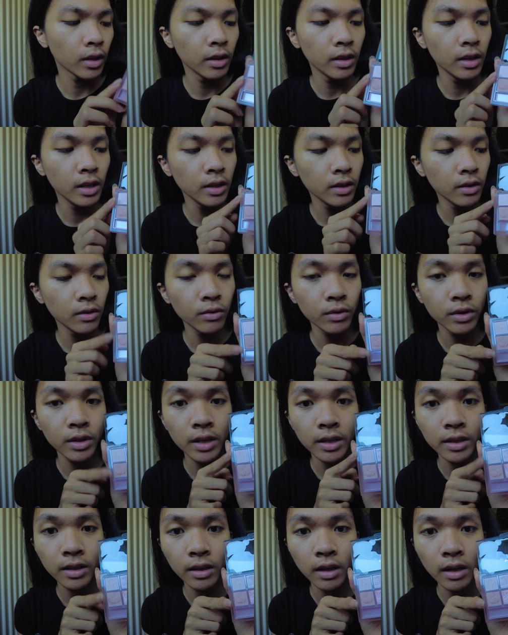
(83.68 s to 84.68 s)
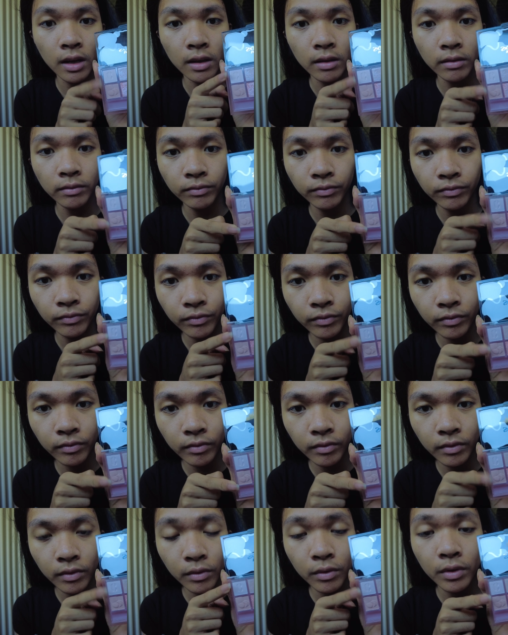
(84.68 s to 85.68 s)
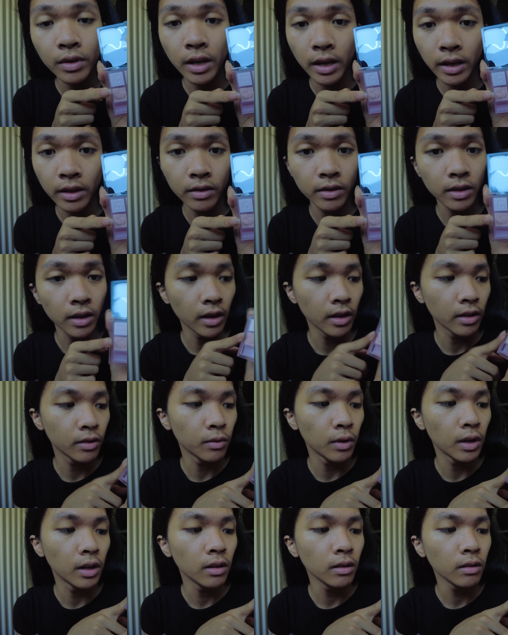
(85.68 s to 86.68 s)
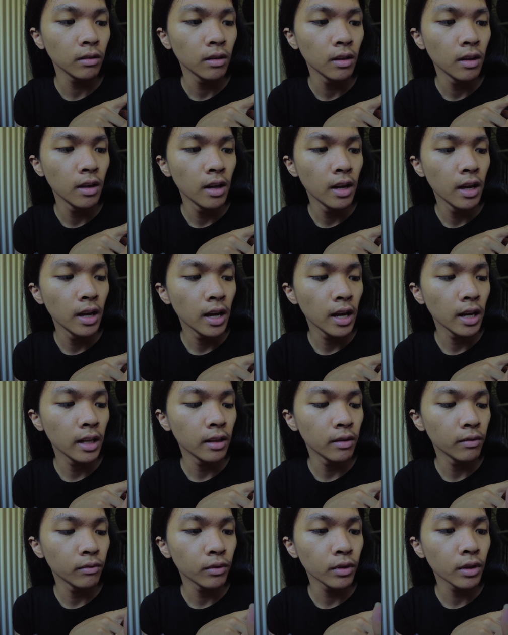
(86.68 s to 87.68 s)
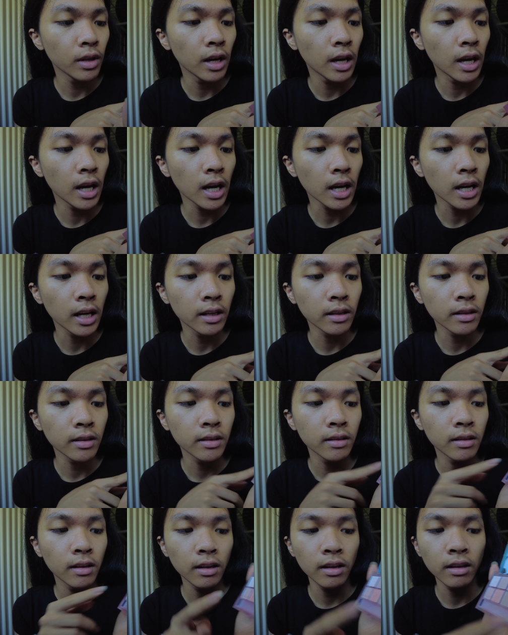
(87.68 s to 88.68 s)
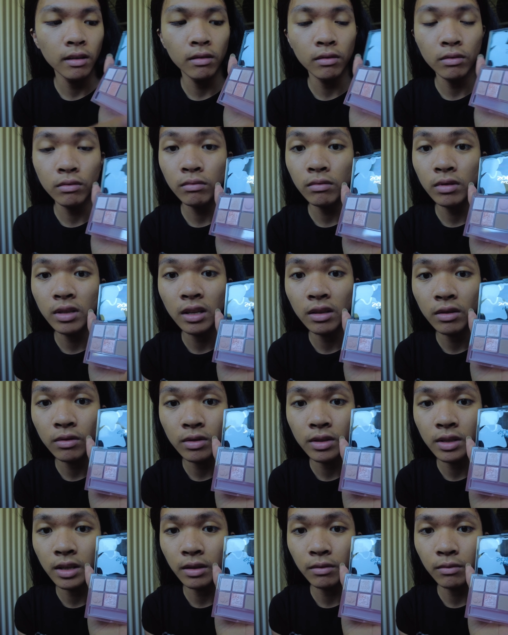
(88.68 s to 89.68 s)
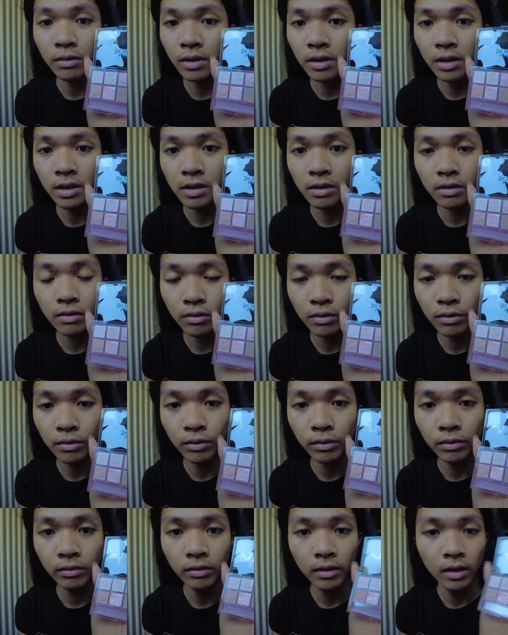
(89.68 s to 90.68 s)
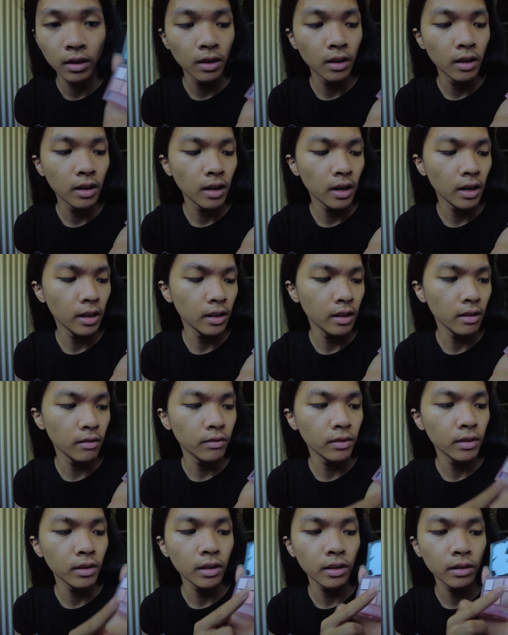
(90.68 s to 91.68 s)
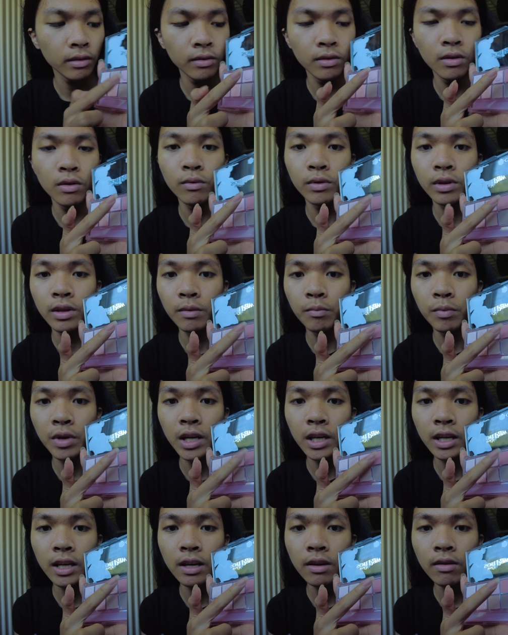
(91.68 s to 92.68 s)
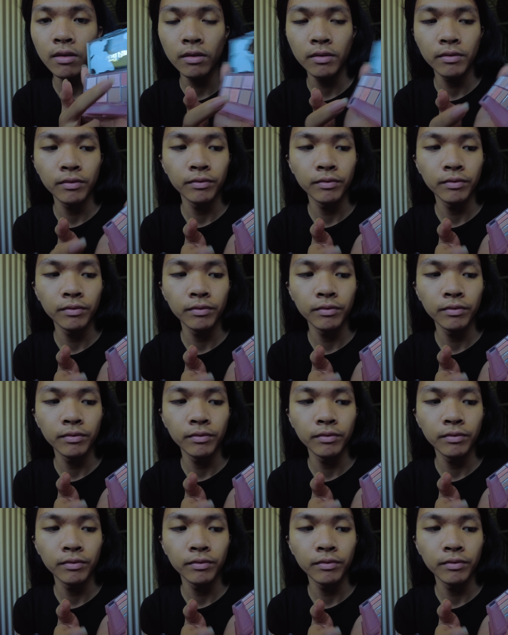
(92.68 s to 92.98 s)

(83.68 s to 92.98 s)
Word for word: these two shades a lot for the daegyeosan as well. And then for the eyes, I also tend to stick with these two and even like go with the pink here.